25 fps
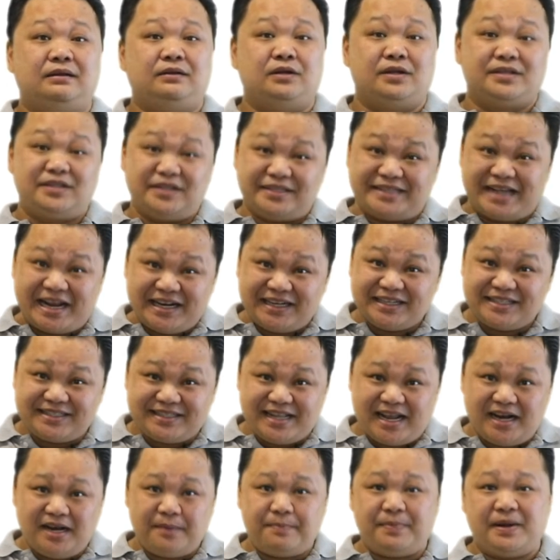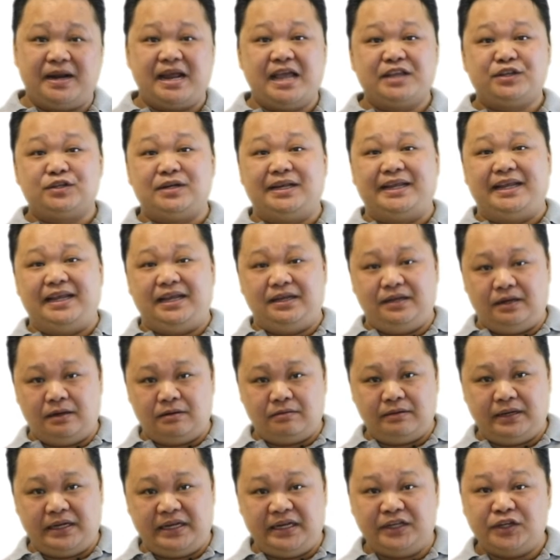Not just understand it, but actually,
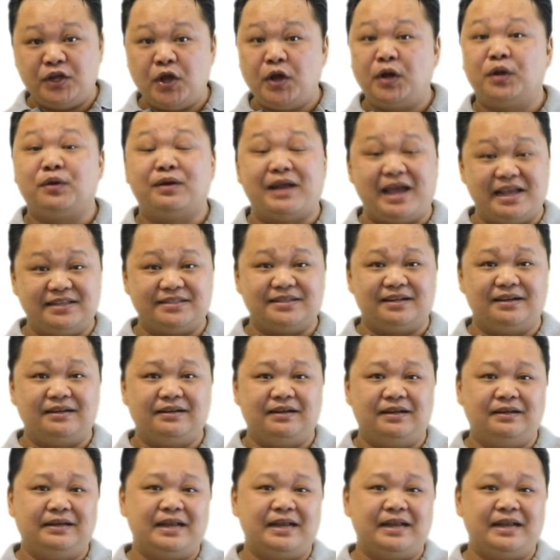internalize it.